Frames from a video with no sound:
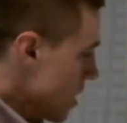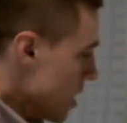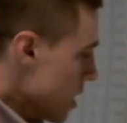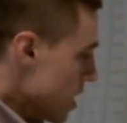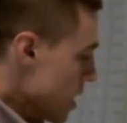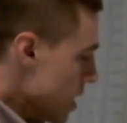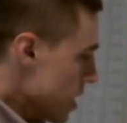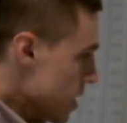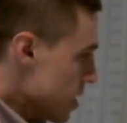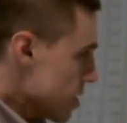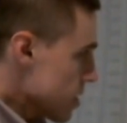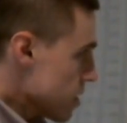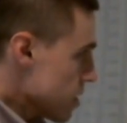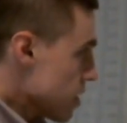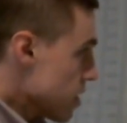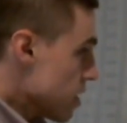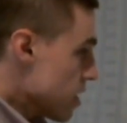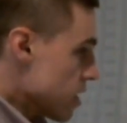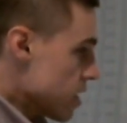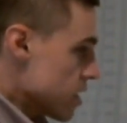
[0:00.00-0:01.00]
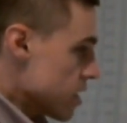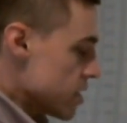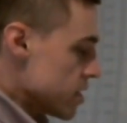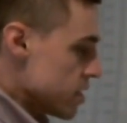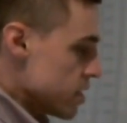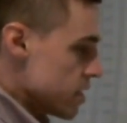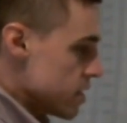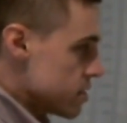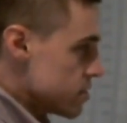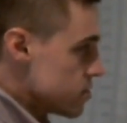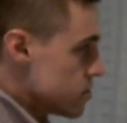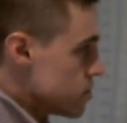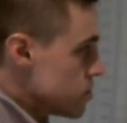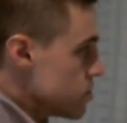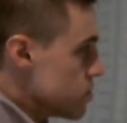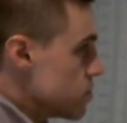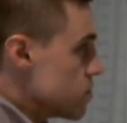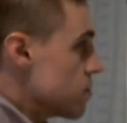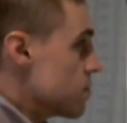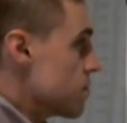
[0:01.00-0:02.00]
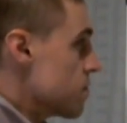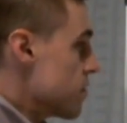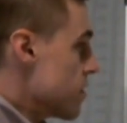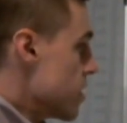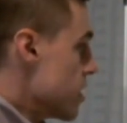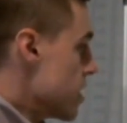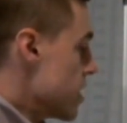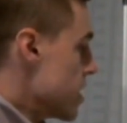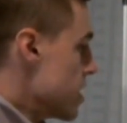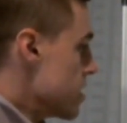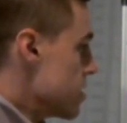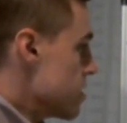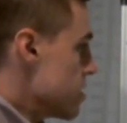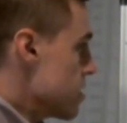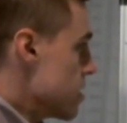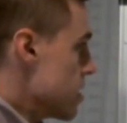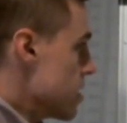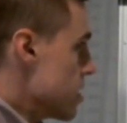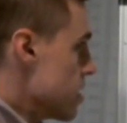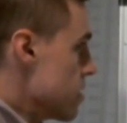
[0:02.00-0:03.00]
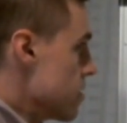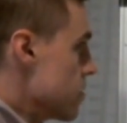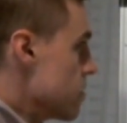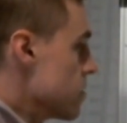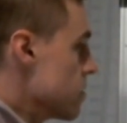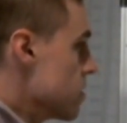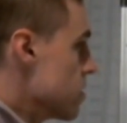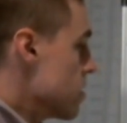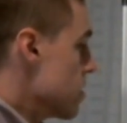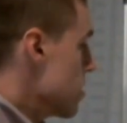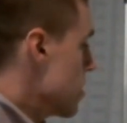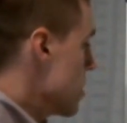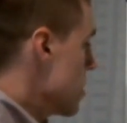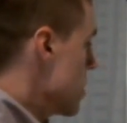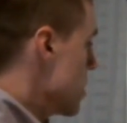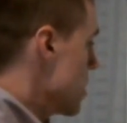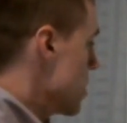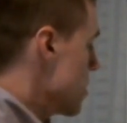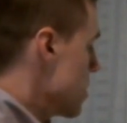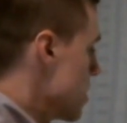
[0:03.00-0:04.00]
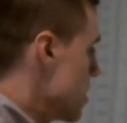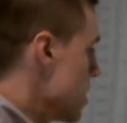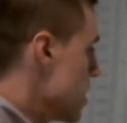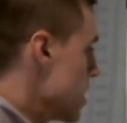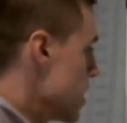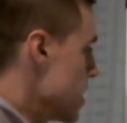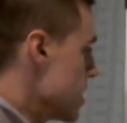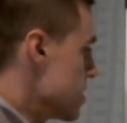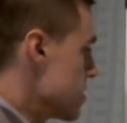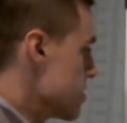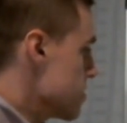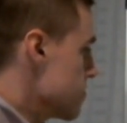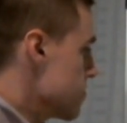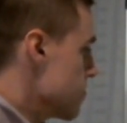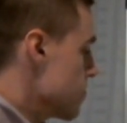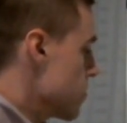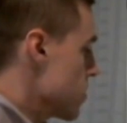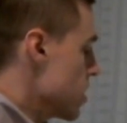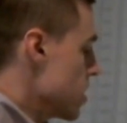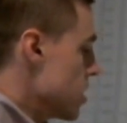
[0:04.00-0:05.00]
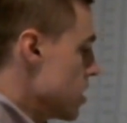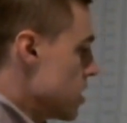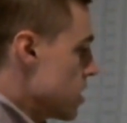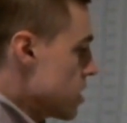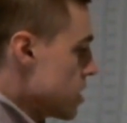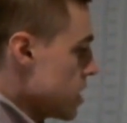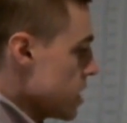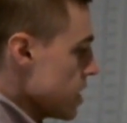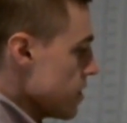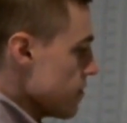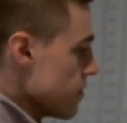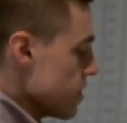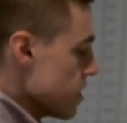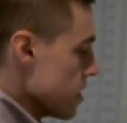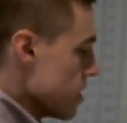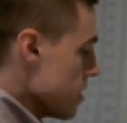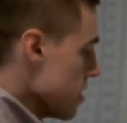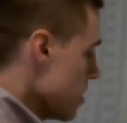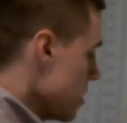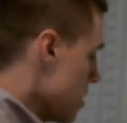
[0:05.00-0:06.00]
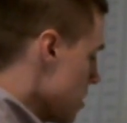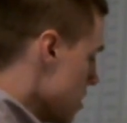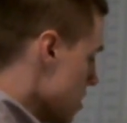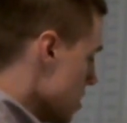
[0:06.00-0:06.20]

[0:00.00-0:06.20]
And I need to find then the height given